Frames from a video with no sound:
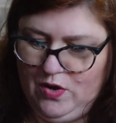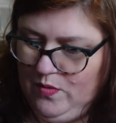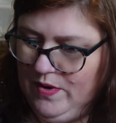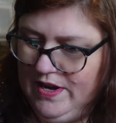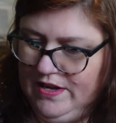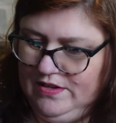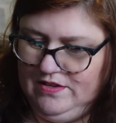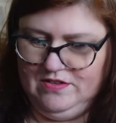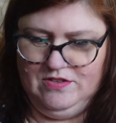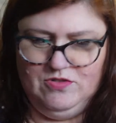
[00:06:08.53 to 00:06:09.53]
where
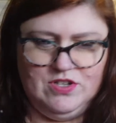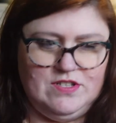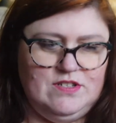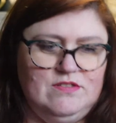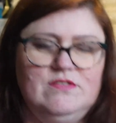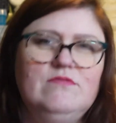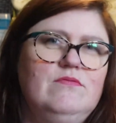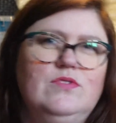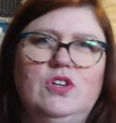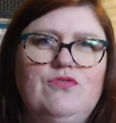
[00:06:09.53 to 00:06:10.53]
you just
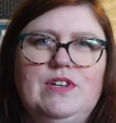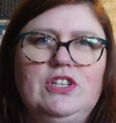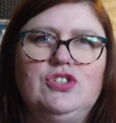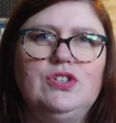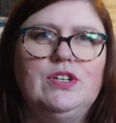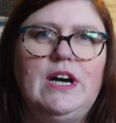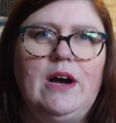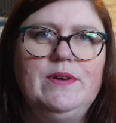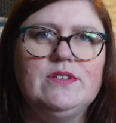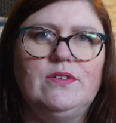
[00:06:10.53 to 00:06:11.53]
not really sure
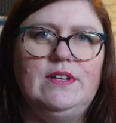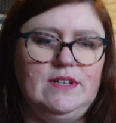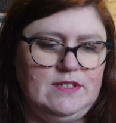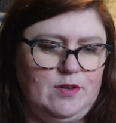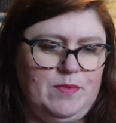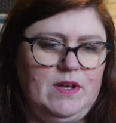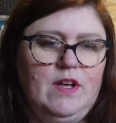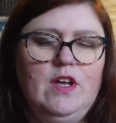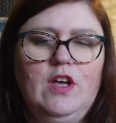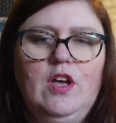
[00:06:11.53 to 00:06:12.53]
how it's going to knit up,
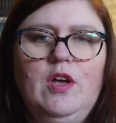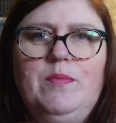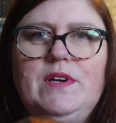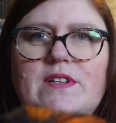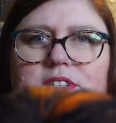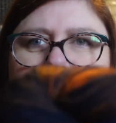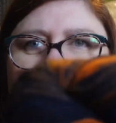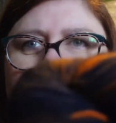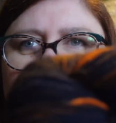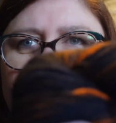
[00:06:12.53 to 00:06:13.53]
because it's
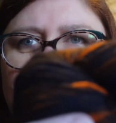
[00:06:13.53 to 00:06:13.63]
got the lovely